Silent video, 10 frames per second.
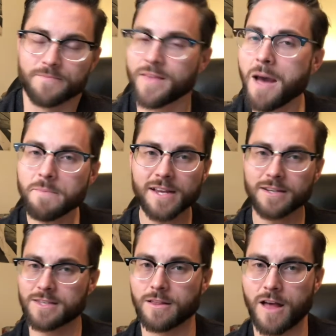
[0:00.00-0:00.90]
Not
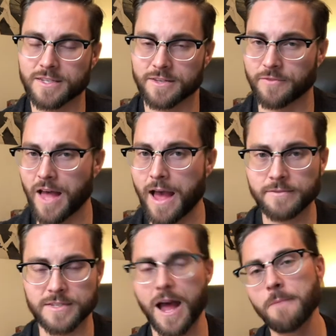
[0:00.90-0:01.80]
because of the loss of
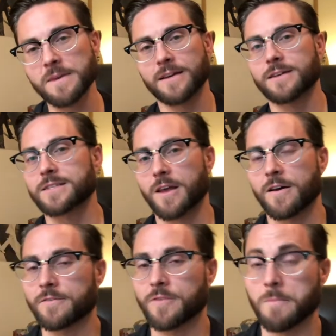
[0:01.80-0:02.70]
lives, not because
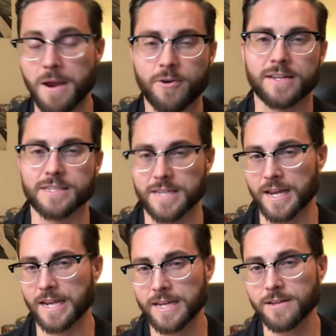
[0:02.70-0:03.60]
of Americans
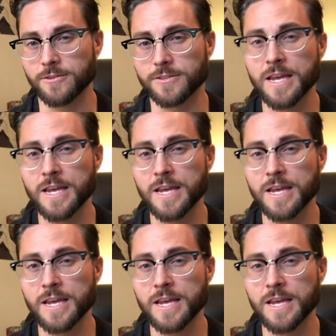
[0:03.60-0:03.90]
getting killed,